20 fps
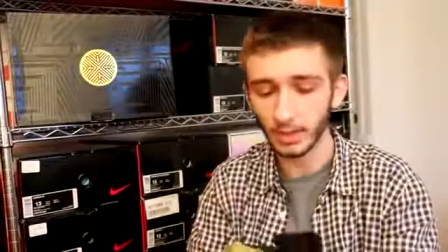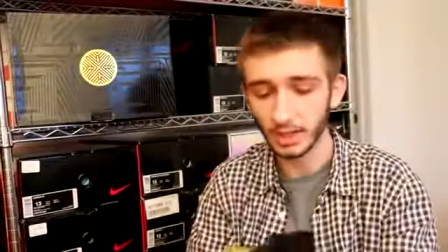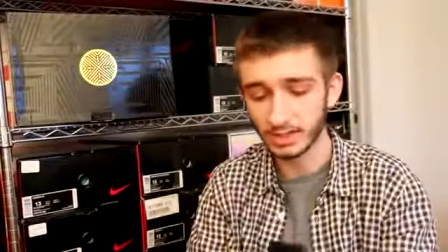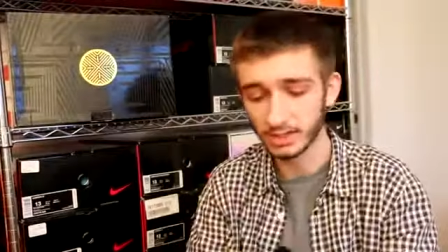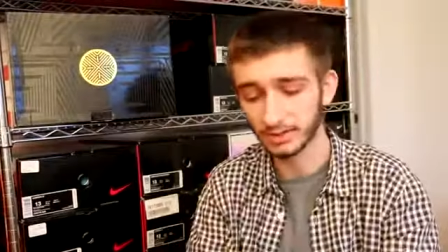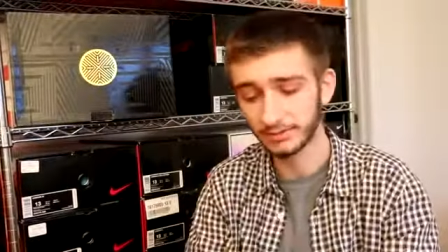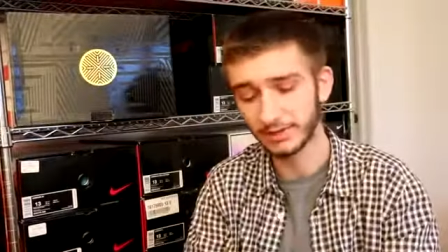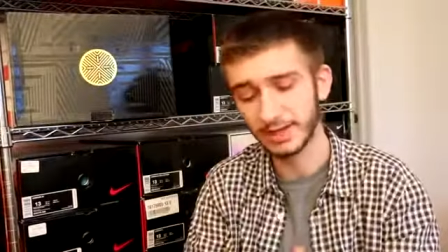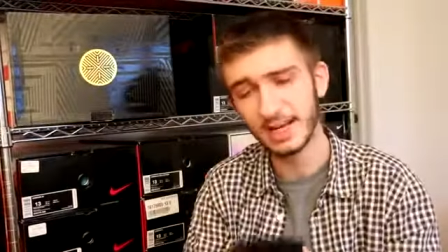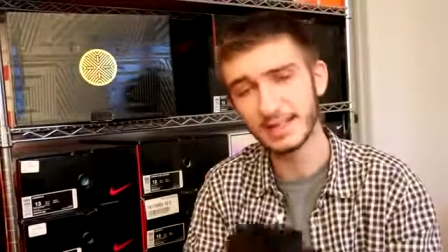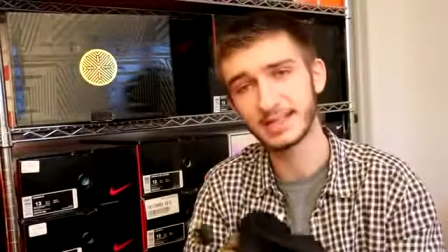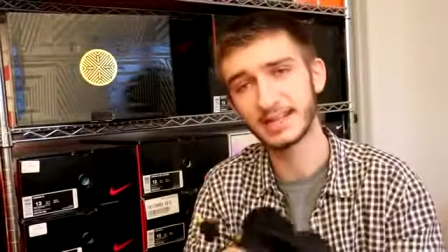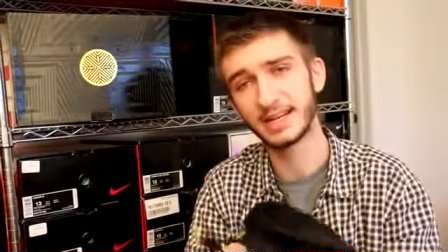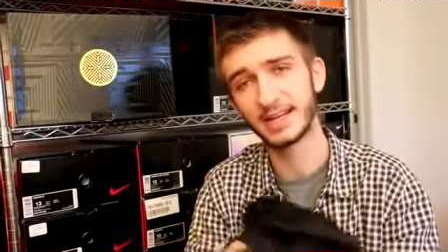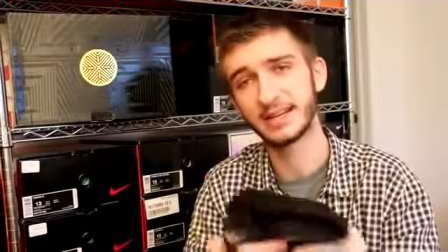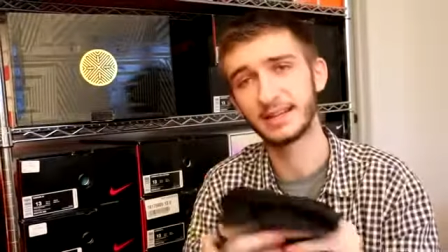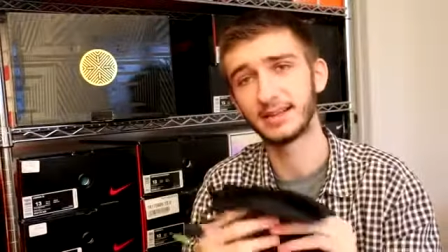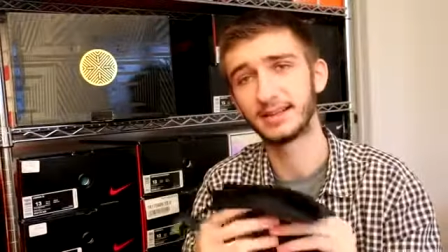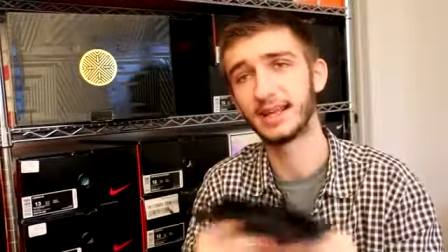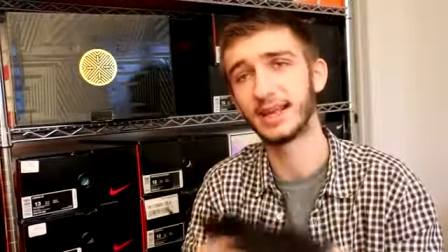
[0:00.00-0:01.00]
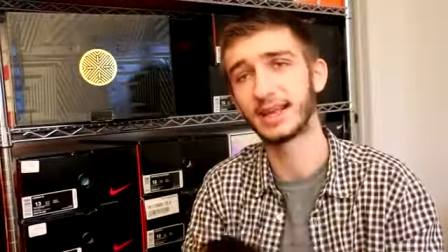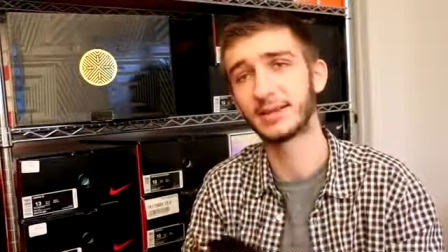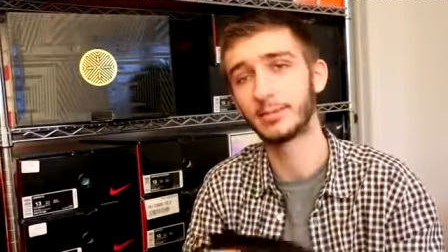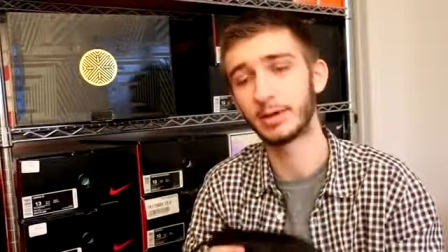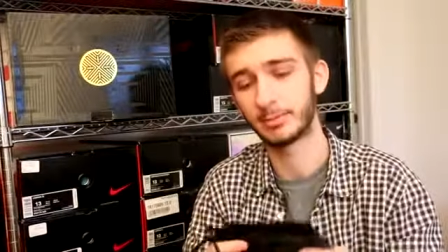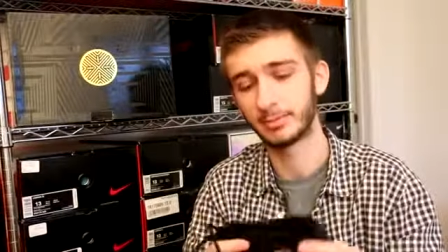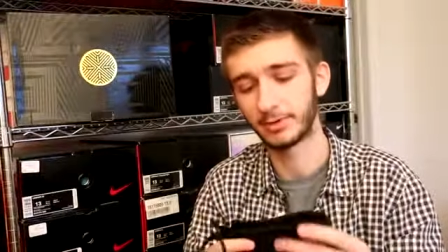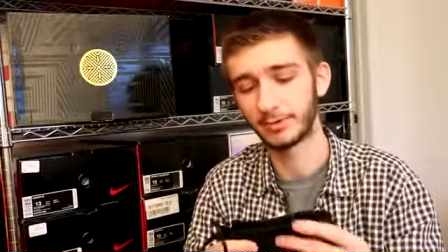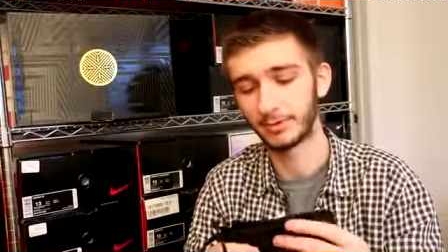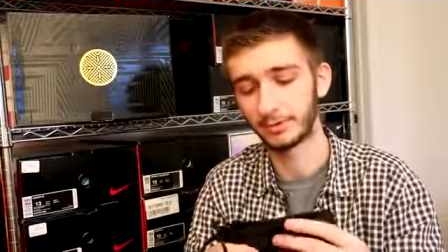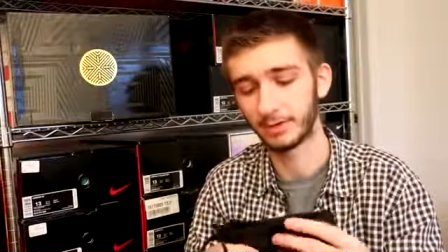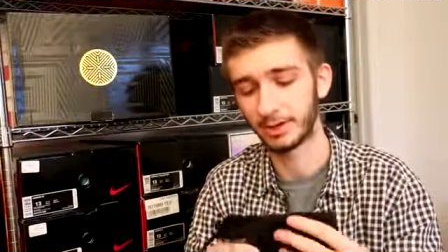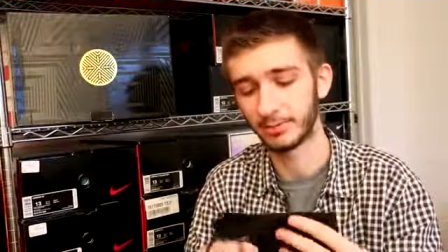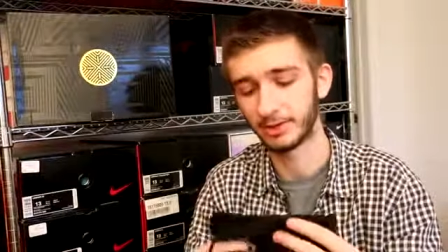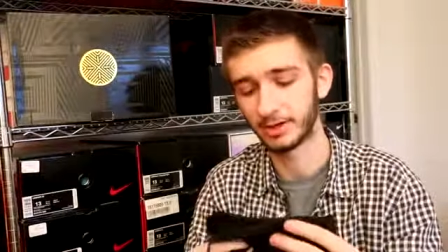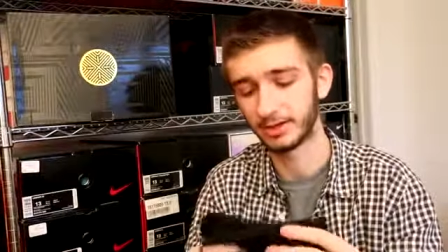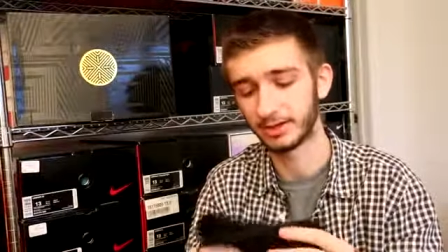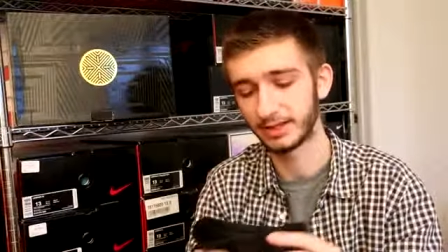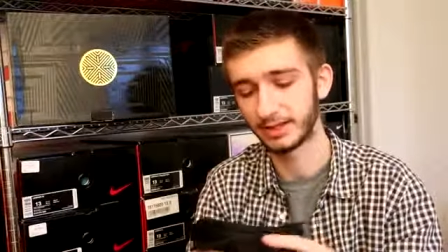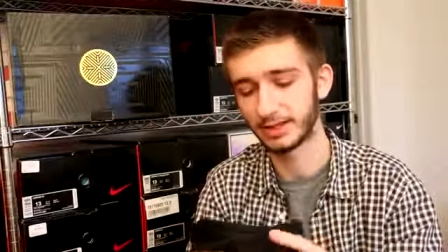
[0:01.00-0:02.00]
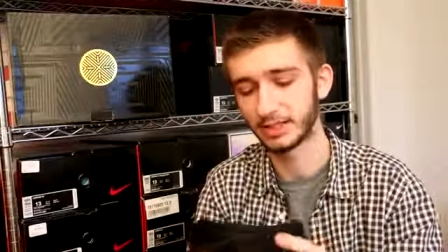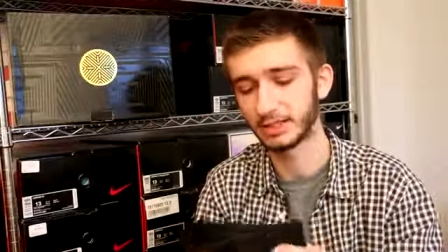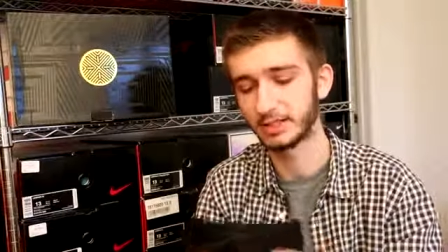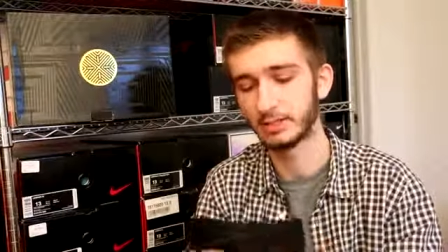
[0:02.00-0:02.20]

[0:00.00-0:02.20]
So if you guys could hit the like button before I pull out this